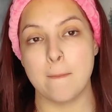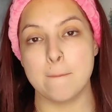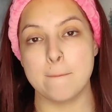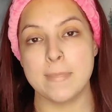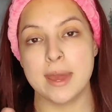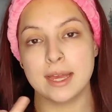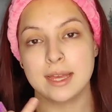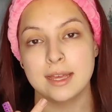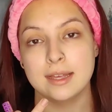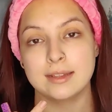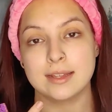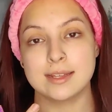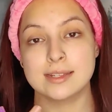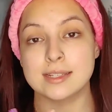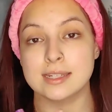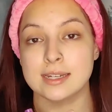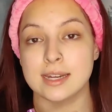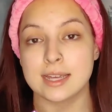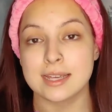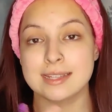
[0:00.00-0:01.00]
making
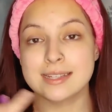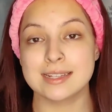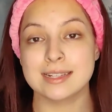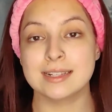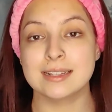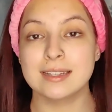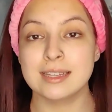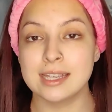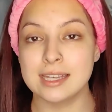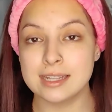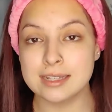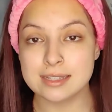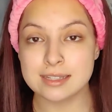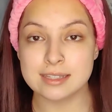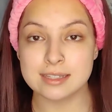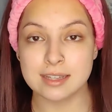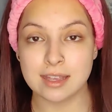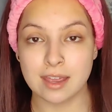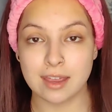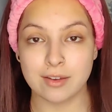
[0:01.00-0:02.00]
this a nice clean
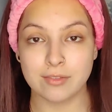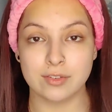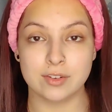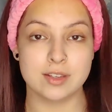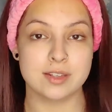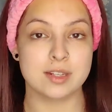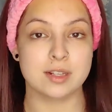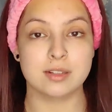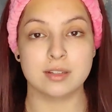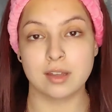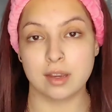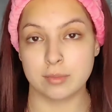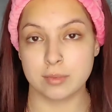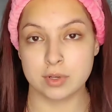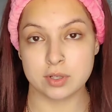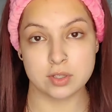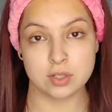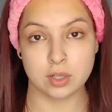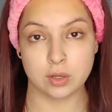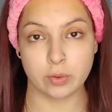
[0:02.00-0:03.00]
slate for this
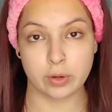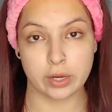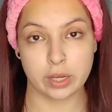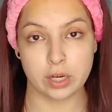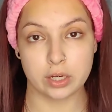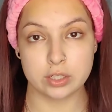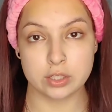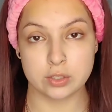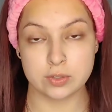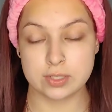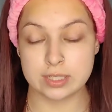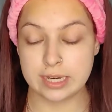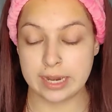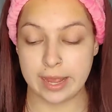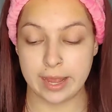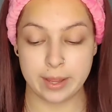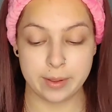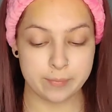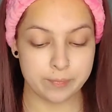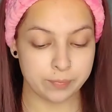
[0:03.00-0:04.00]
glamorous look we're going to do
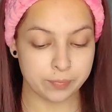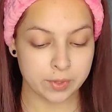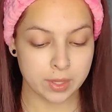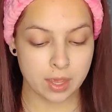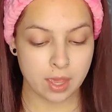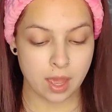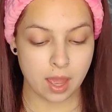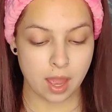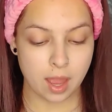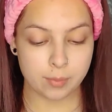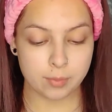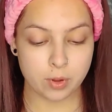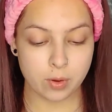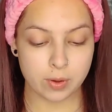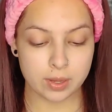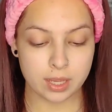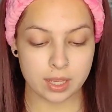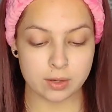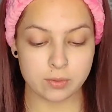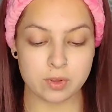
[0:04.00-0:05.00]
today. I'm
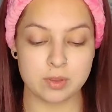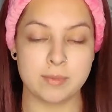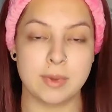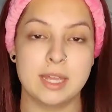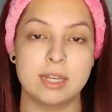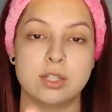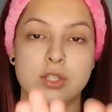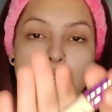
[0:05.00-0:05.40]
going in with my